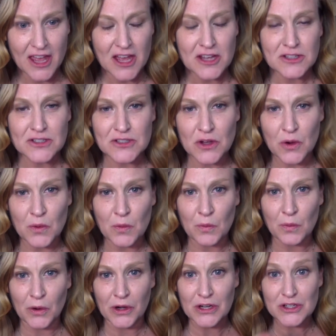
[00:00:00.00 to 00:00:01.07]
So
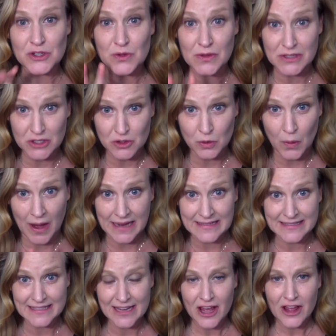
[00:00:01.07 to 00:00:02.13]
we're going to do this
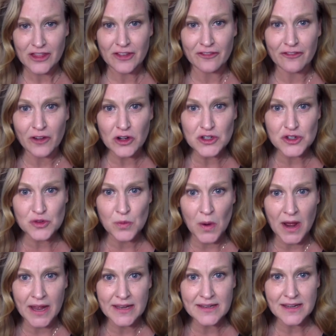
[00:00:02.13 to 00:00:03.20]
twice. The first
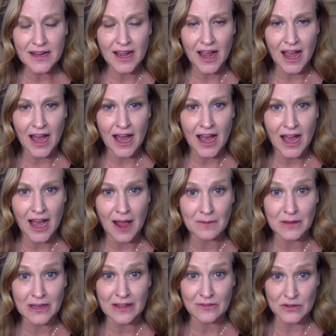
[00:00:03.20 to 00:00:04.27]
one, I'm going
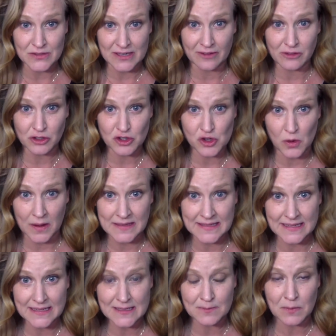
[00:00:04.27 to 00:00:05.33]
to give you several
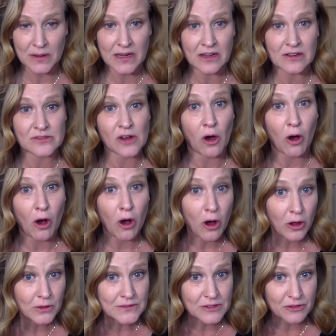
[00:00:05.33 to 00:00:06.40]
choices, but it is
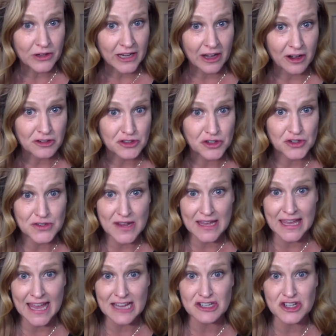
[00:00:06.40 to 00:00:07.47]
all different characters
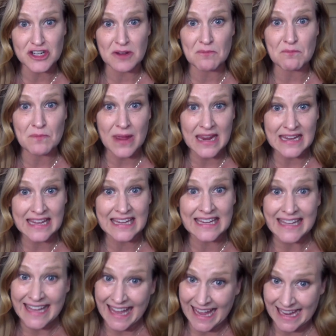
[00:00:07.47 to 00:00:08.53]
engaged in baking
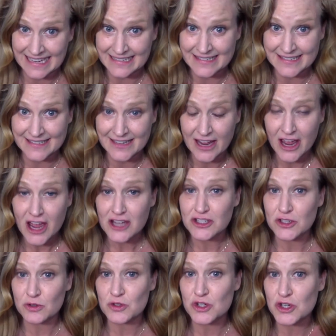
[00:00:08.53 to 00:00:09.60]
cakes.
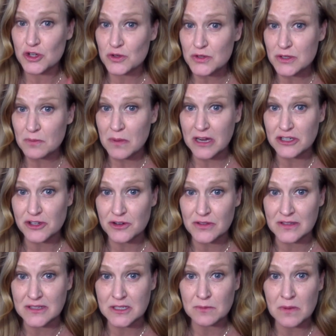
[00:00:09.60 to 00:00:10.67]
So choose the picture
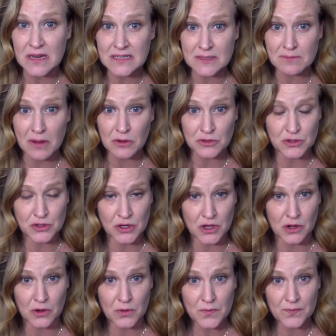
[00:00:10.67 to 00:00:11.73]
that speaks most to
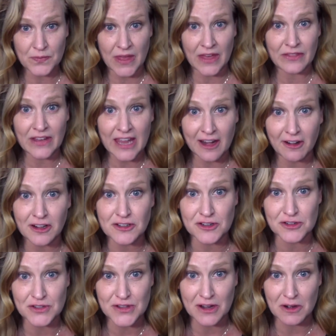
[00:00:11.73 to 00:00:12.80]
you and the
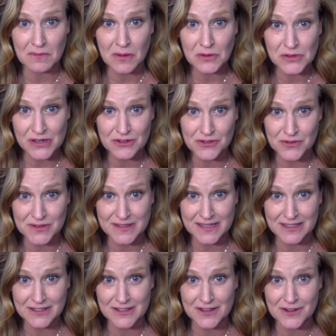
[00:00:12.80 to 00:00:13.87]
characters that are most
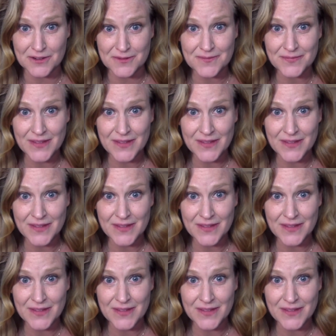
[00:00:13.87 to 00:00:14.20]
interesting to you,